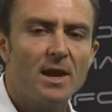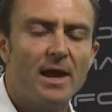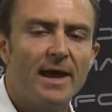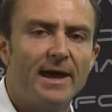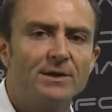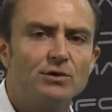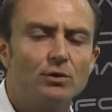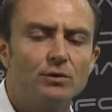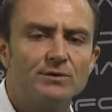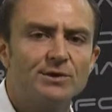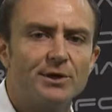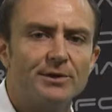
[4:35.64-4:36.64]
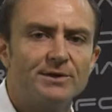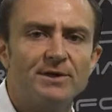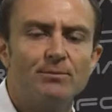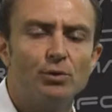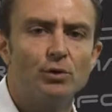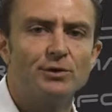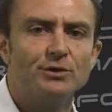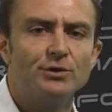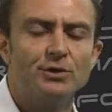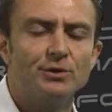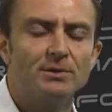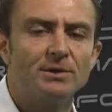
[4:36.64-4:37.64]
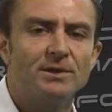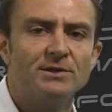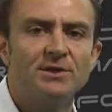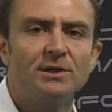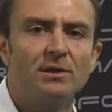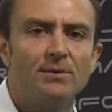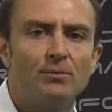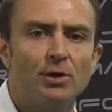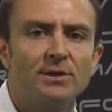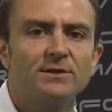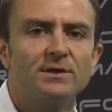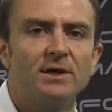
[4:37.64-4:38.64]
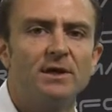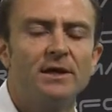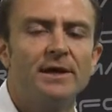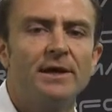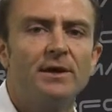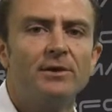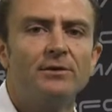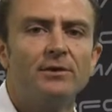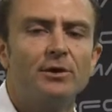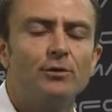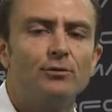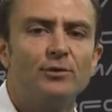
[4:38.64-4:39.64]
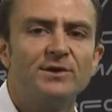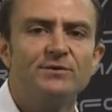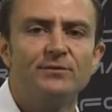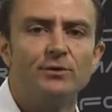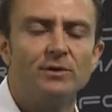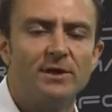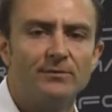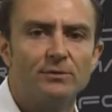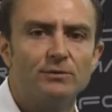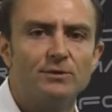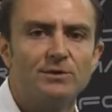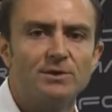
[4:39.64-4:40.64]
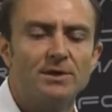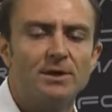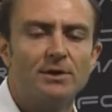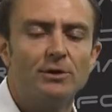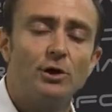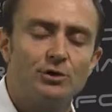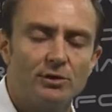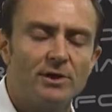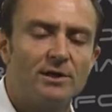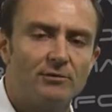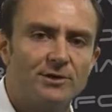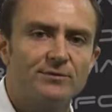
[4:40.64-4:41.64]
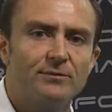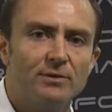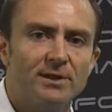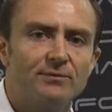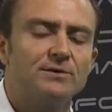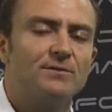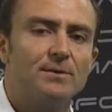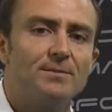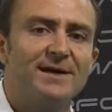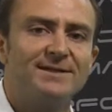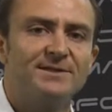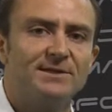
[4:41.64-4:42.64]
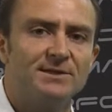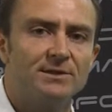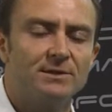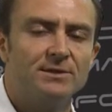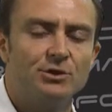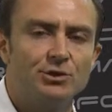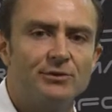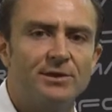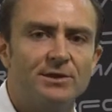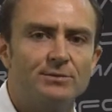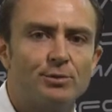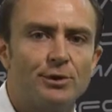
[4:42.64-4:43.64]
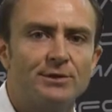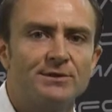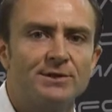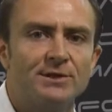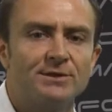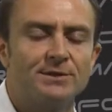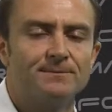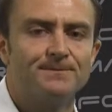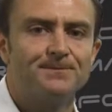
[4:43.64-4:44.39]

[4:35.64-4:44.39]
and also it's important to continually monitor the reservoir levels, the hydraulic reservoir levels of the master cylinder during this process.